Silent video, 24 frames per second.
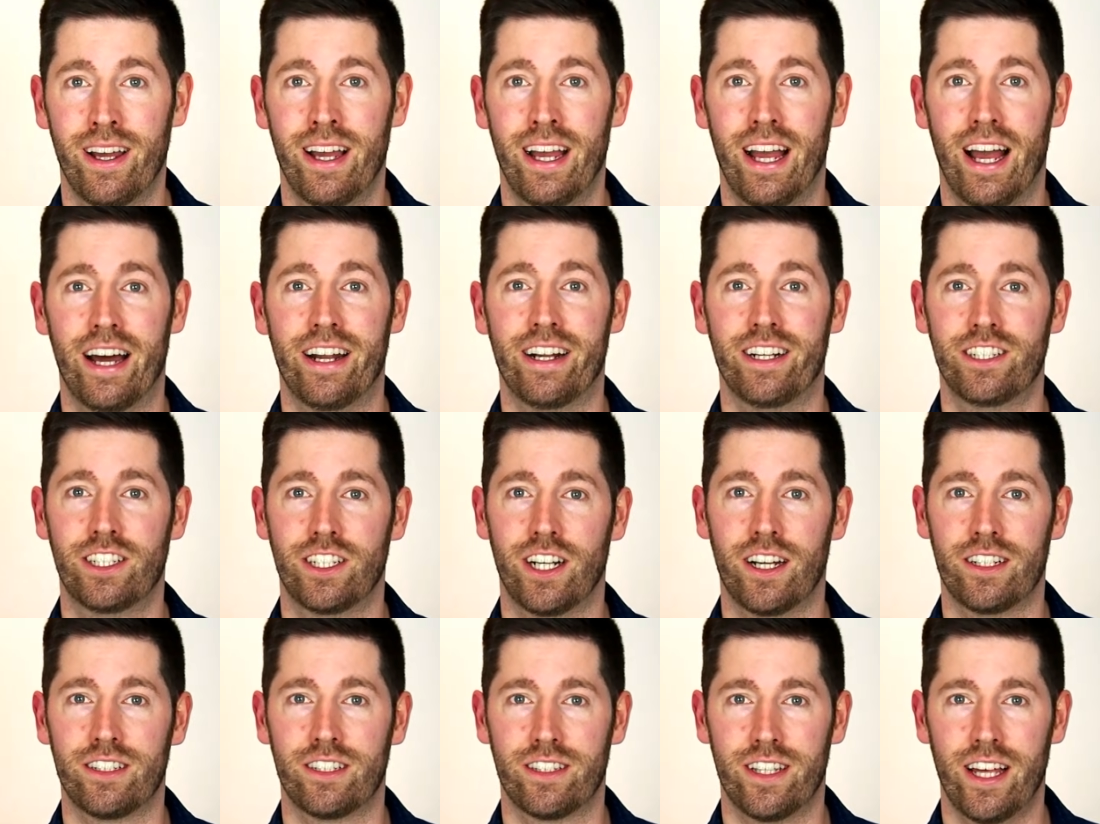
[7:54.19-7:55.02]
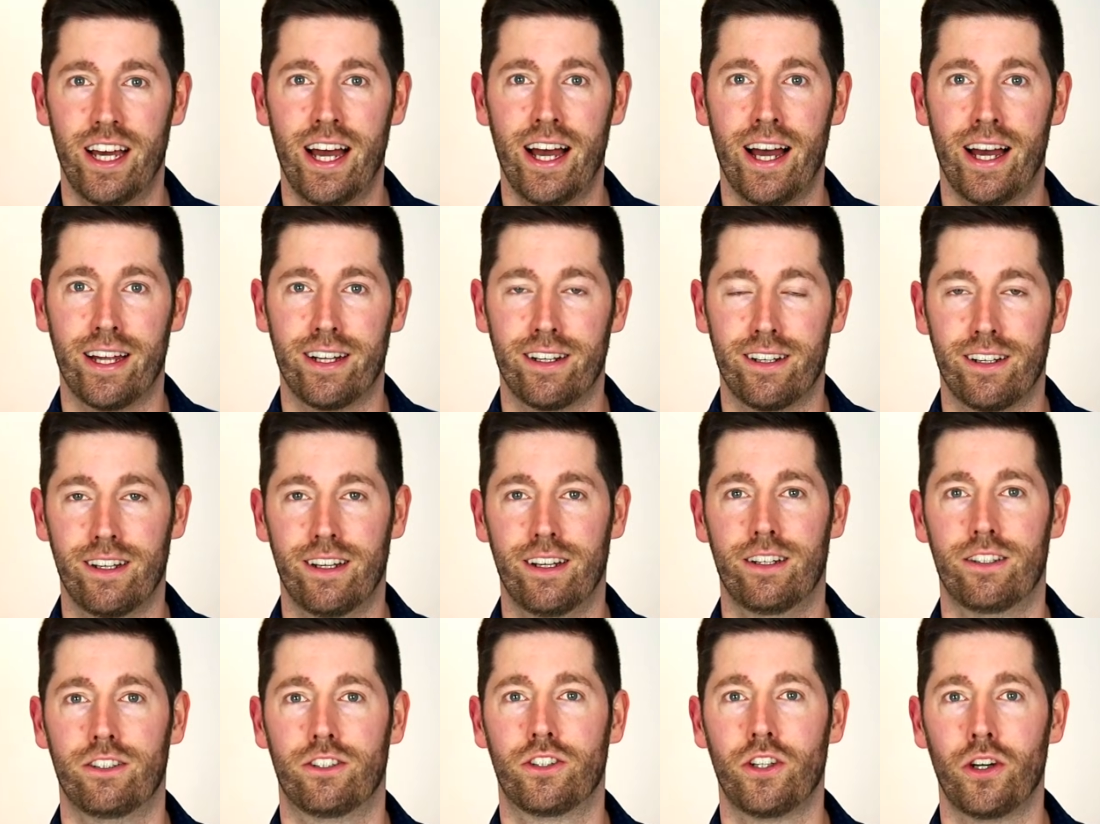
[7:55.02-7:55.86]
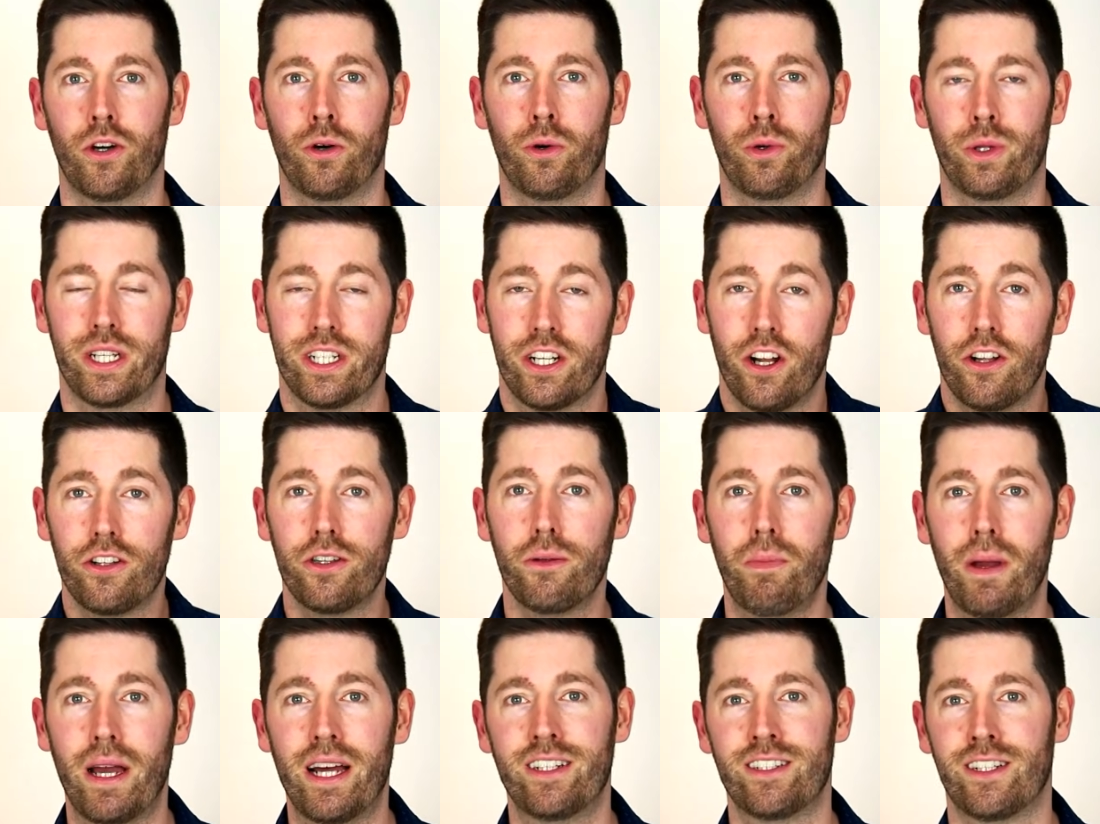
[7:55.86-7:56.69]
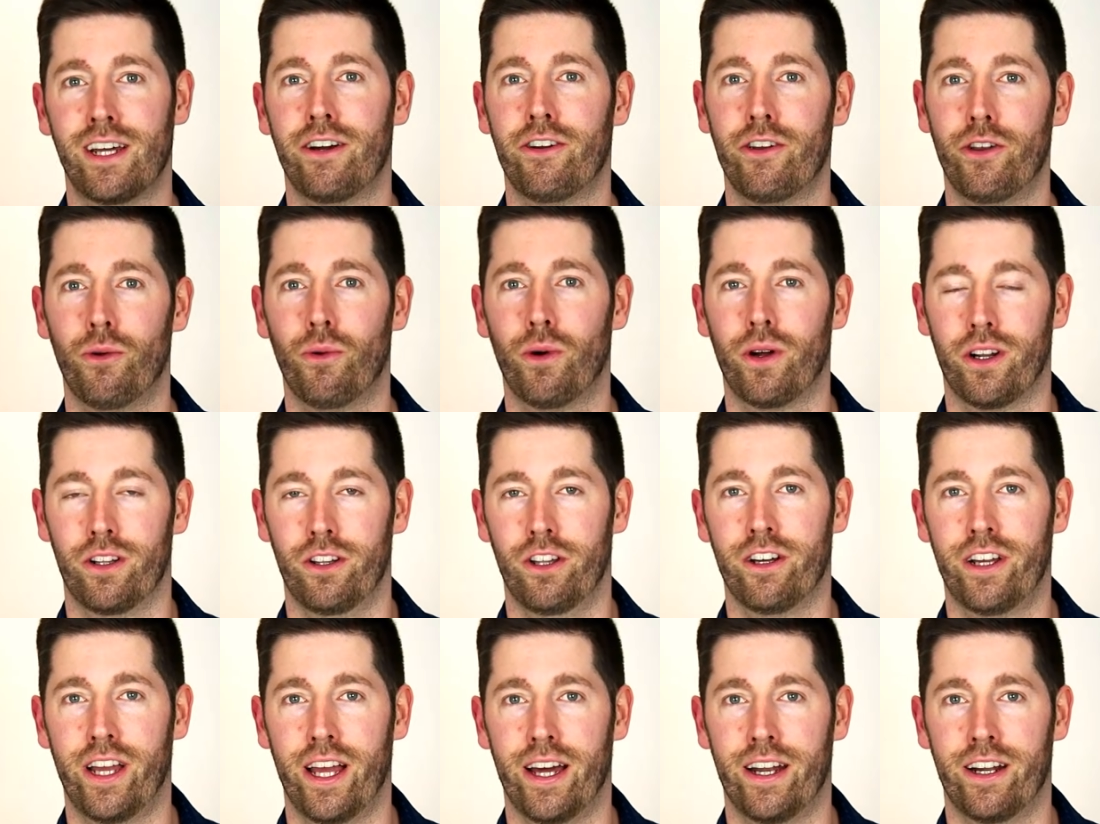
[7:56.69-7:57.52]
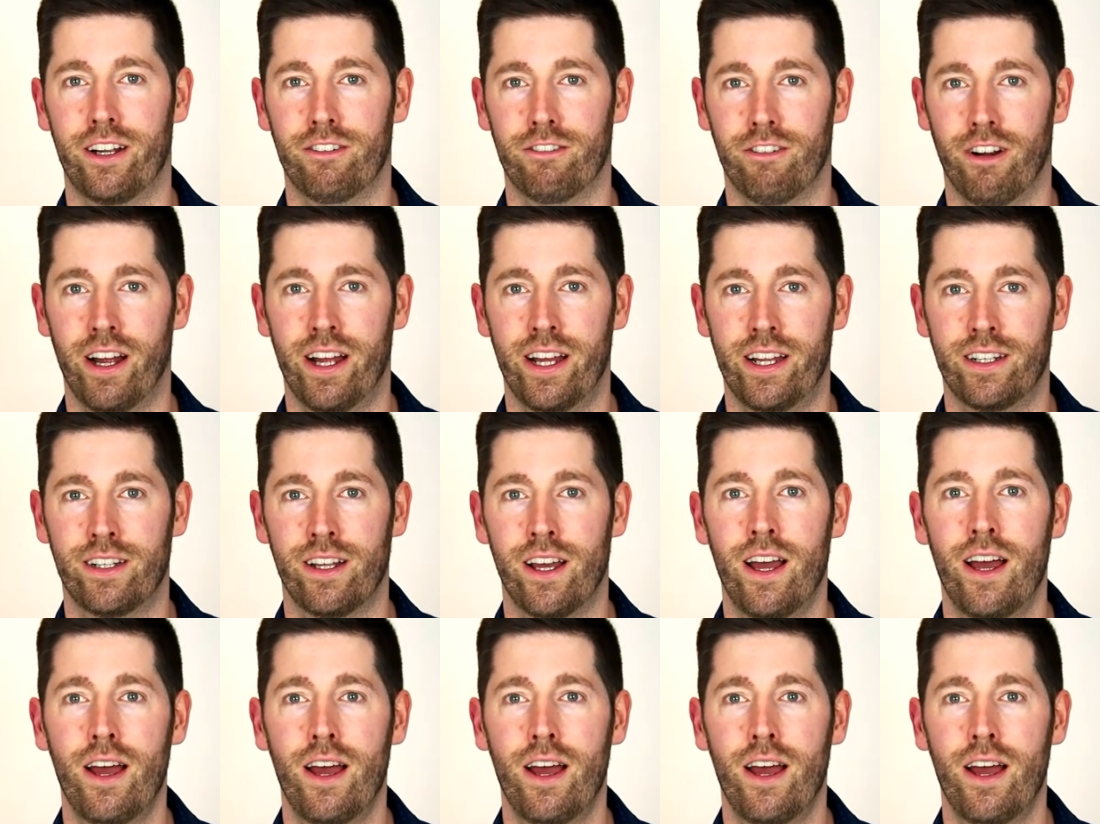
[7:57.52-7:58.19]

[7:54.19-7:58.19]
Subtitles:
And adjust that. So it all depends how you want to look at it, right?